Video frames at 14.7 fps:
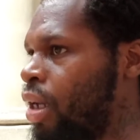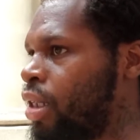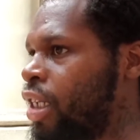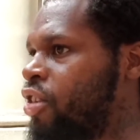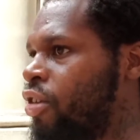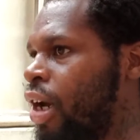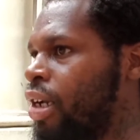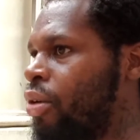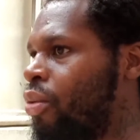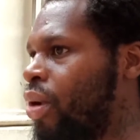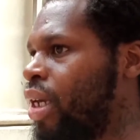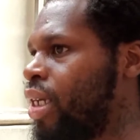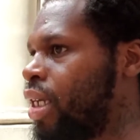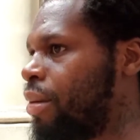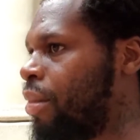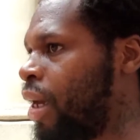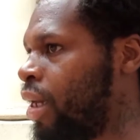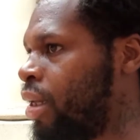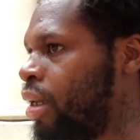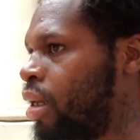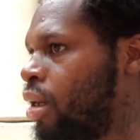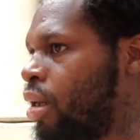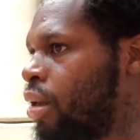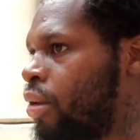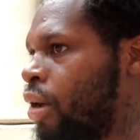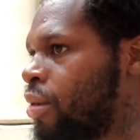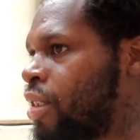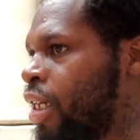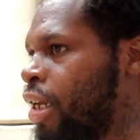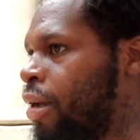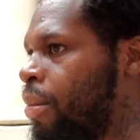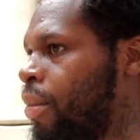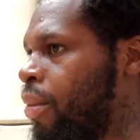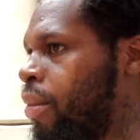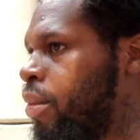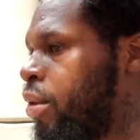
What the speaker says: They trying to wing it, man. You know what I'm saying?